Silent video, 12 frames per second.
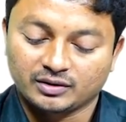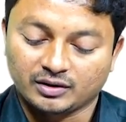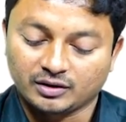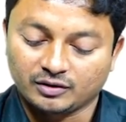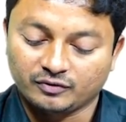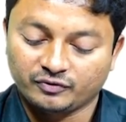
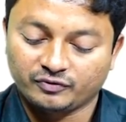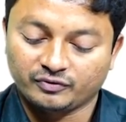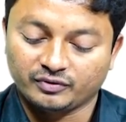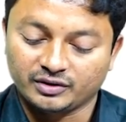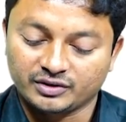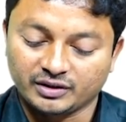Now
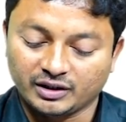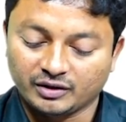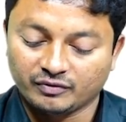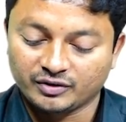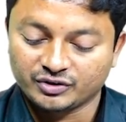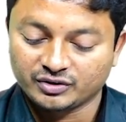these
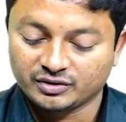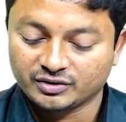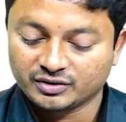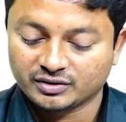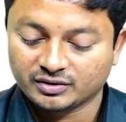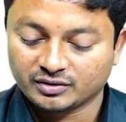
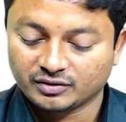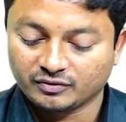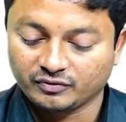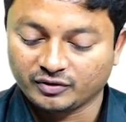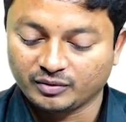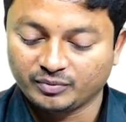equations
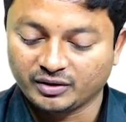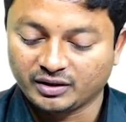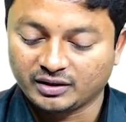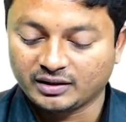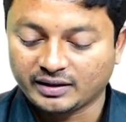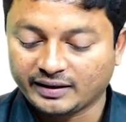will be
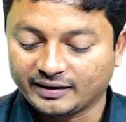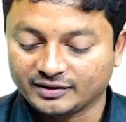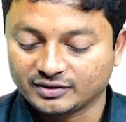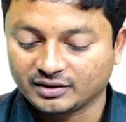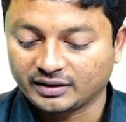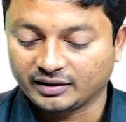written
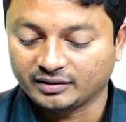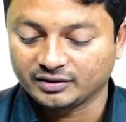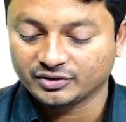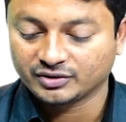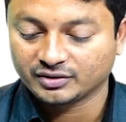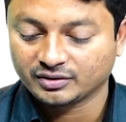as like
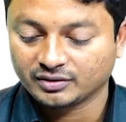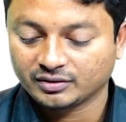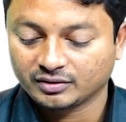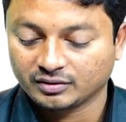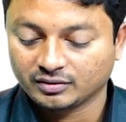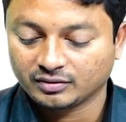this:
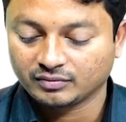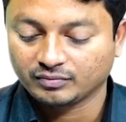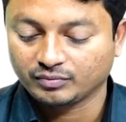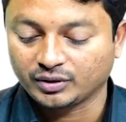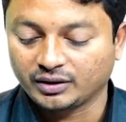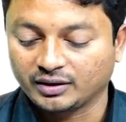
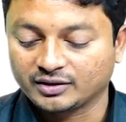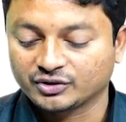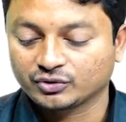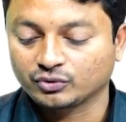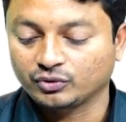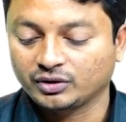pi r
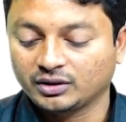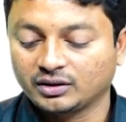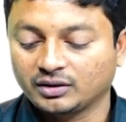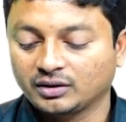square